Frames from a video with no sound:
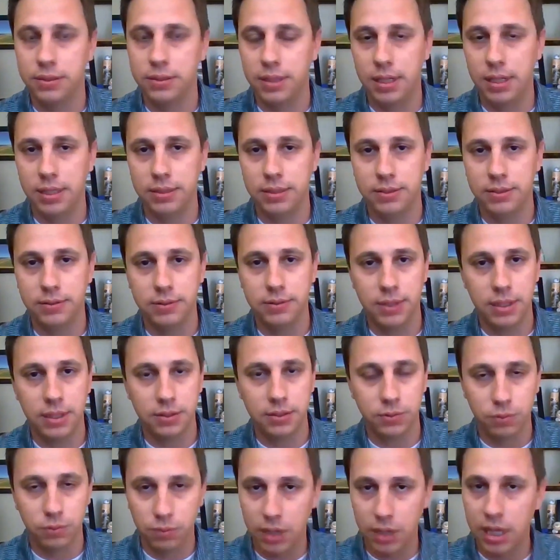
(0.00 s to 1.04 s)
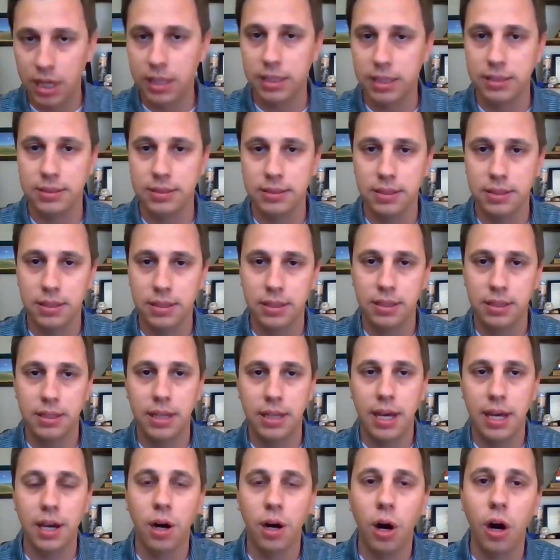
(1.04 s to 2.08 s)
as red as
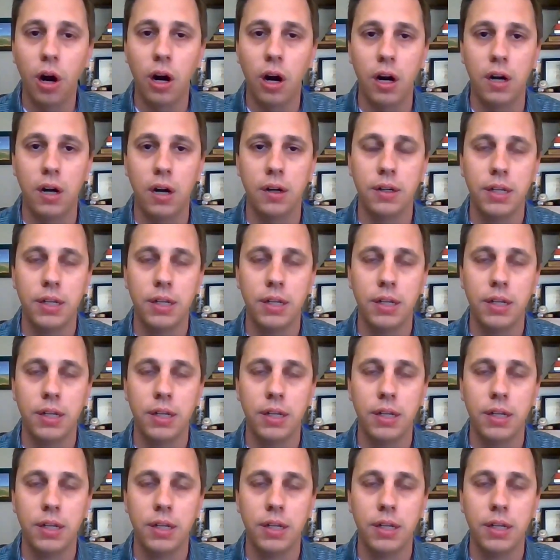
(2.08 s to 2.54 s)
they are,